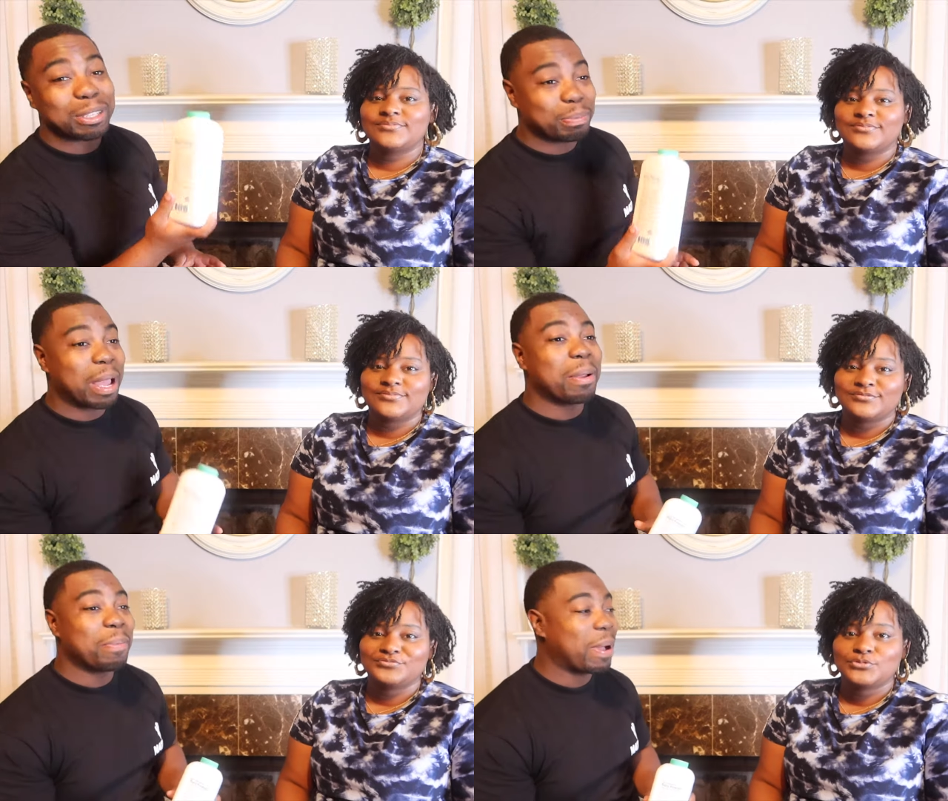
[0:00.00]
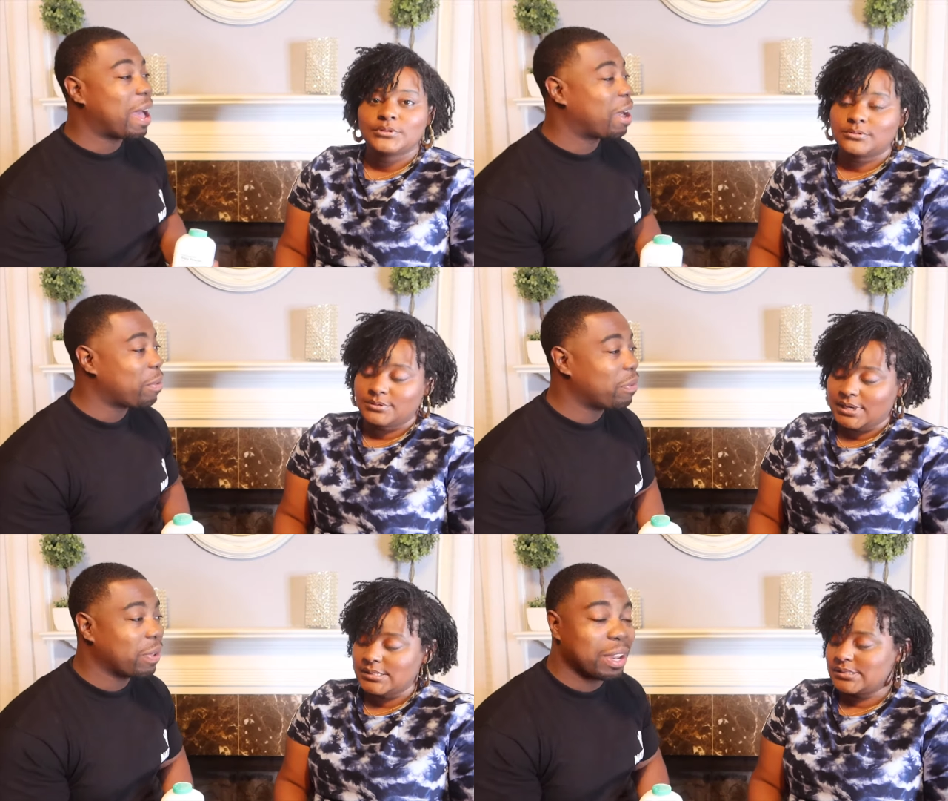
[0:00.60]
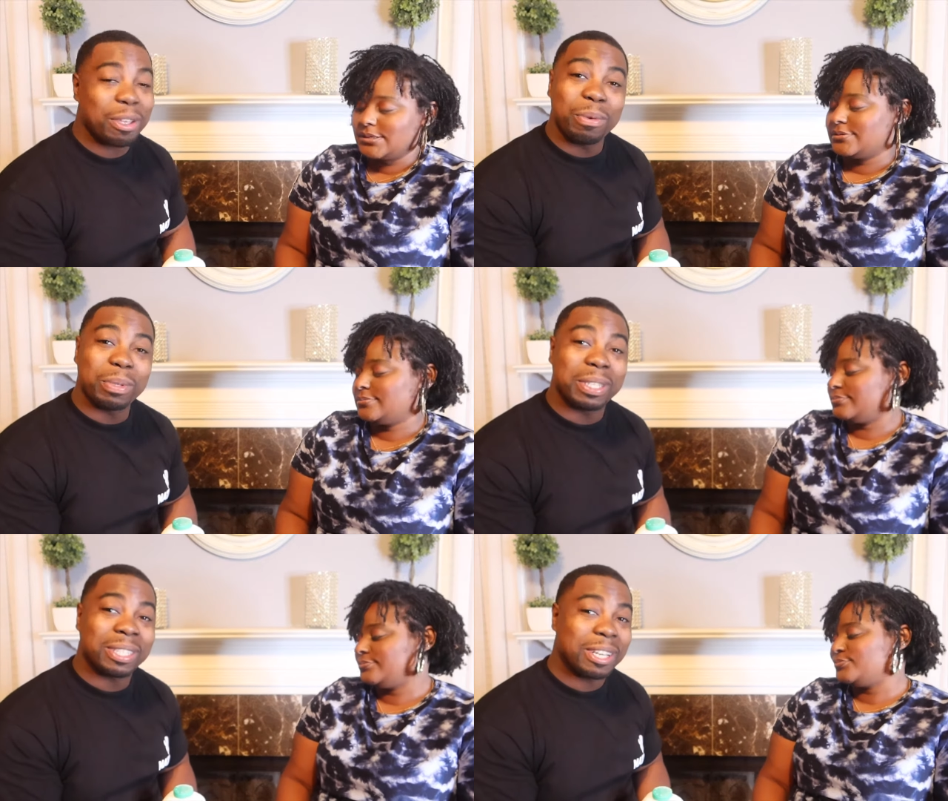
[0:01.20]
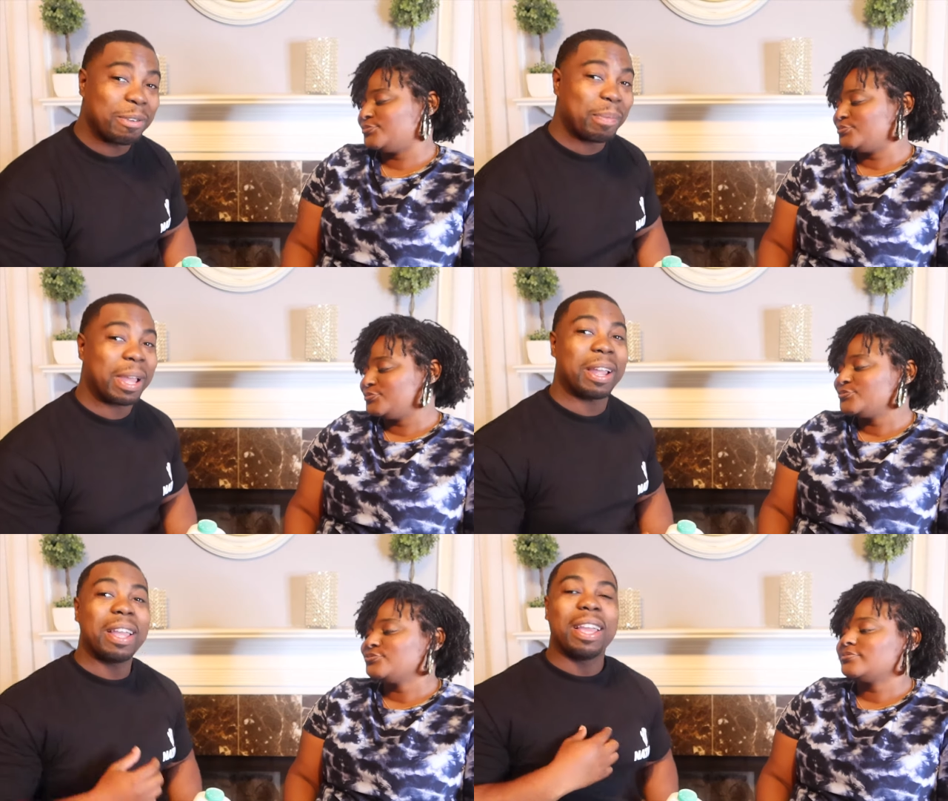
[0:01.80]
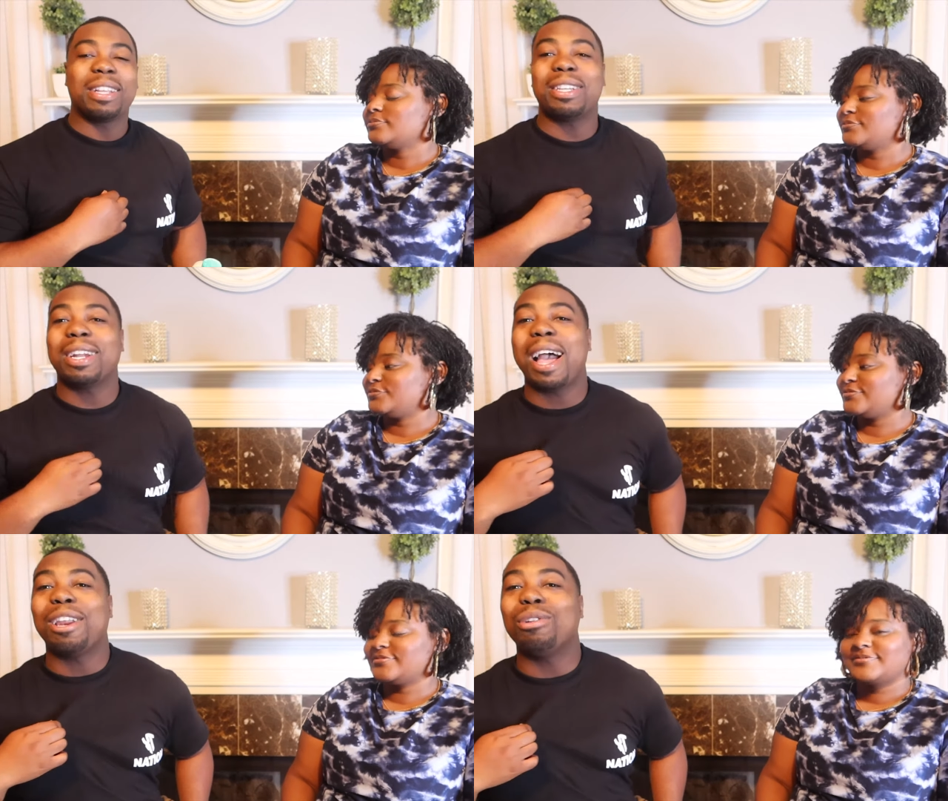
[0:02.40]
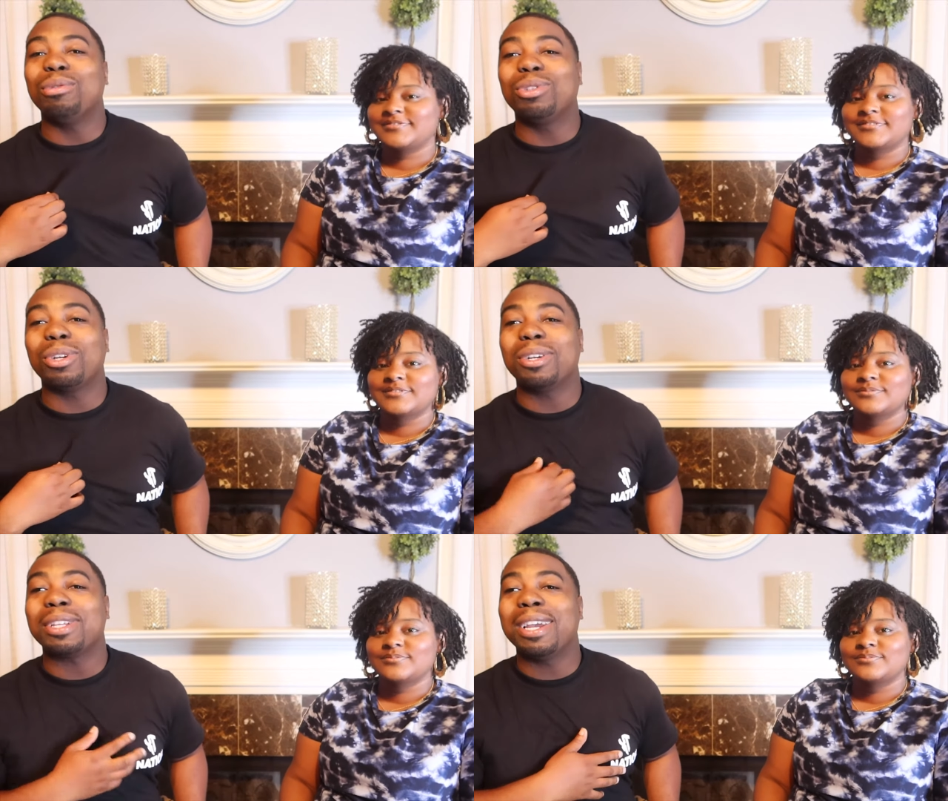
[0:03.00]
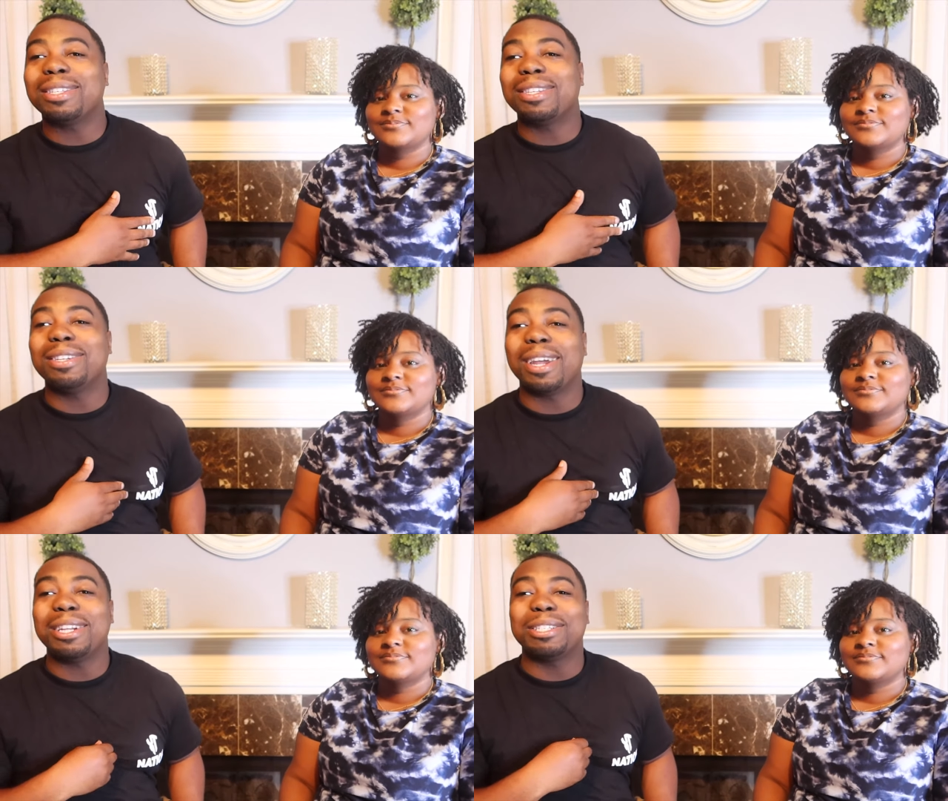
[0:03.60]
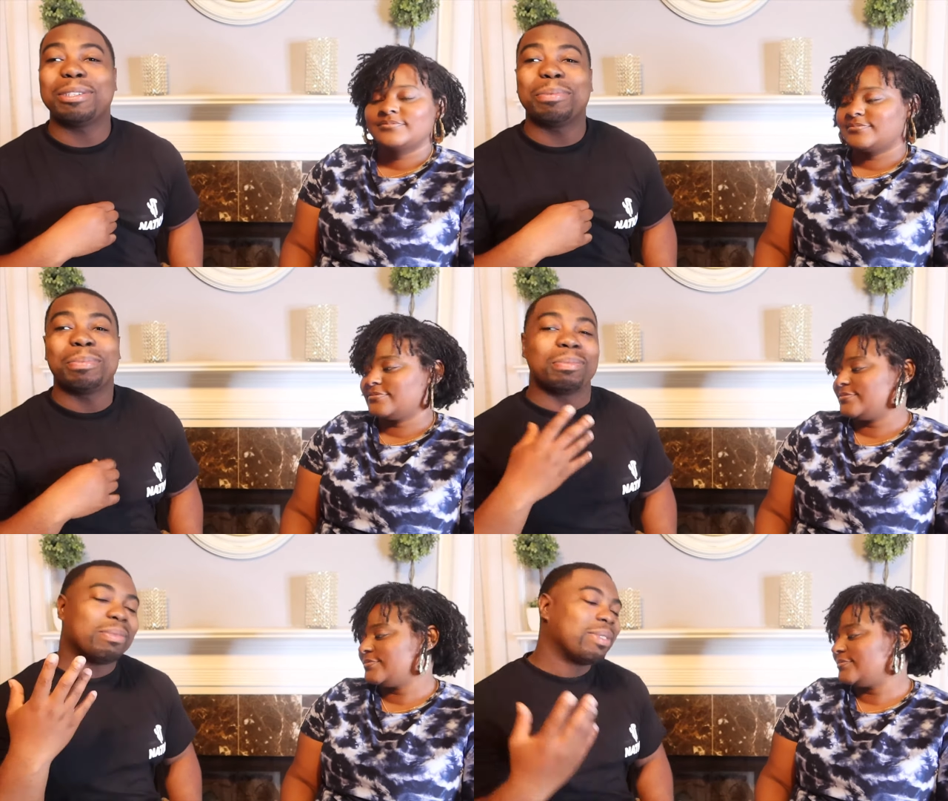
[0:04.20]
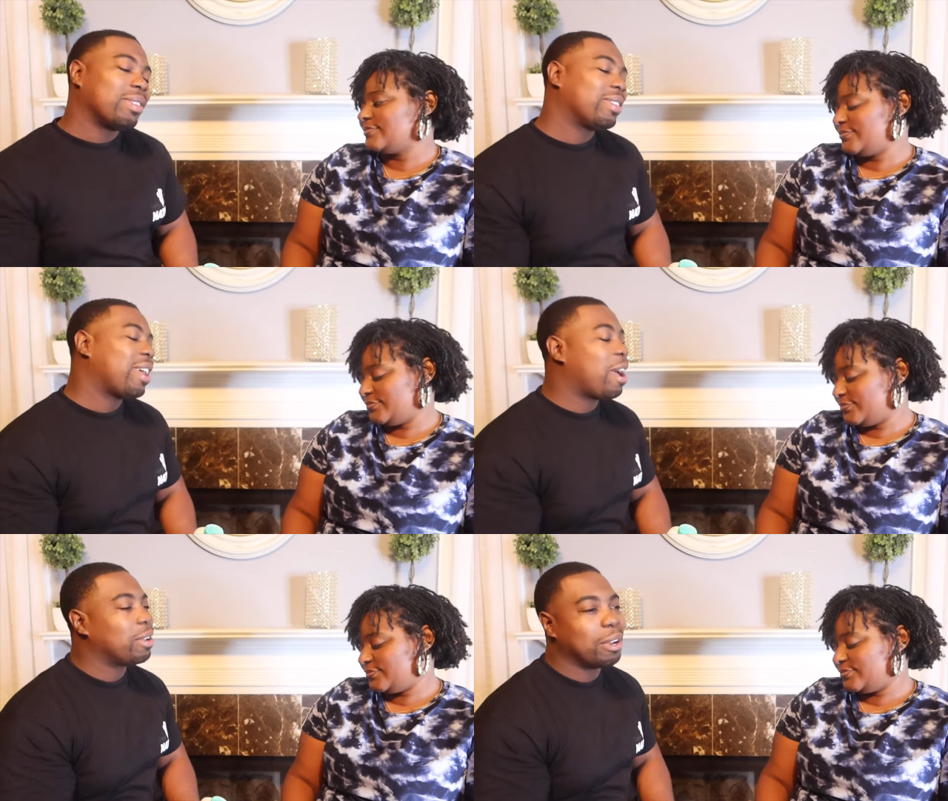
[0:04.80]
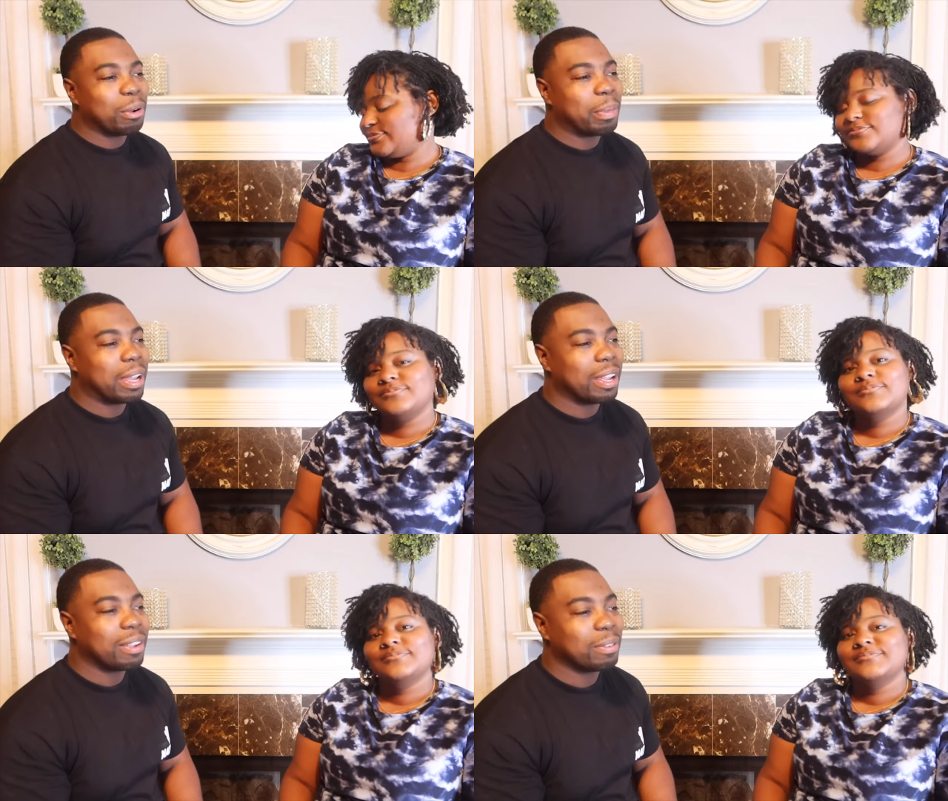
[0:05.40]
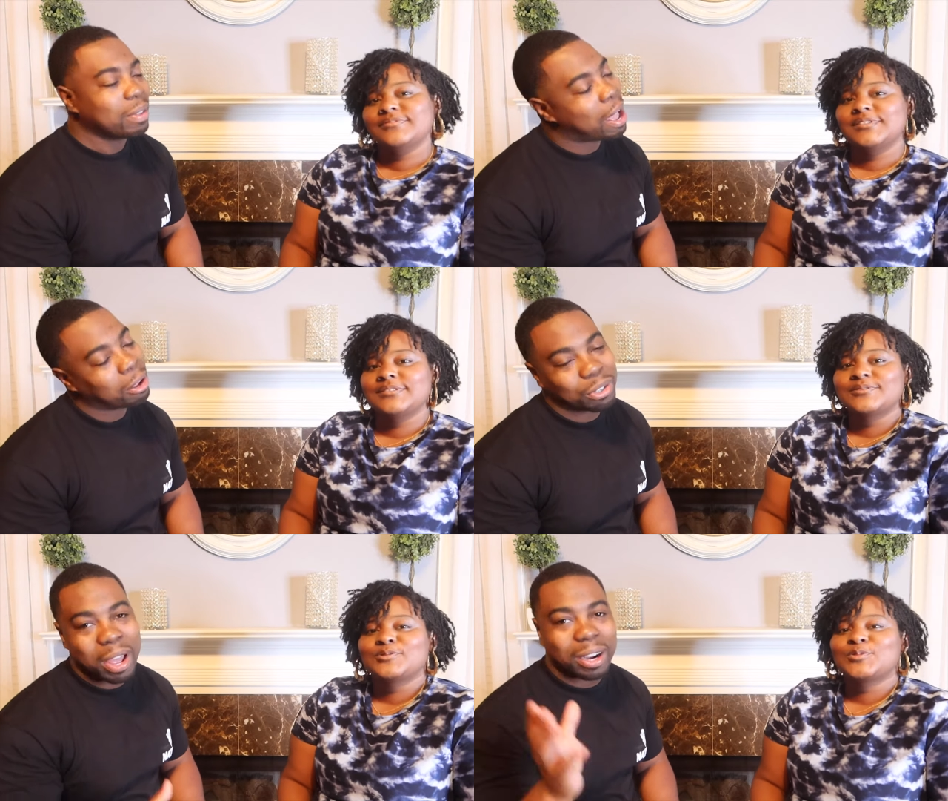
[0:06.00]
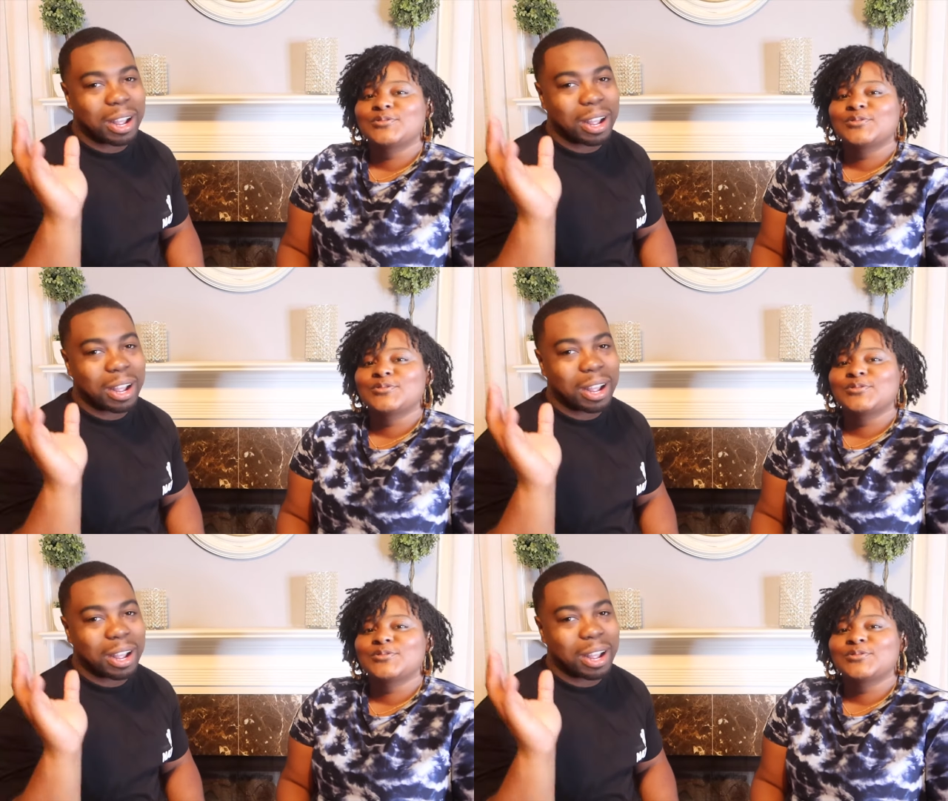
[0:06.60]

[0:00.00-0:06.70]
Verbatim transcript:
Speaker 1: some baby powder and we yeah. finna use this stuff, man. Check out the new shirt, XT Nation. Y'all know, man. Y'all trying to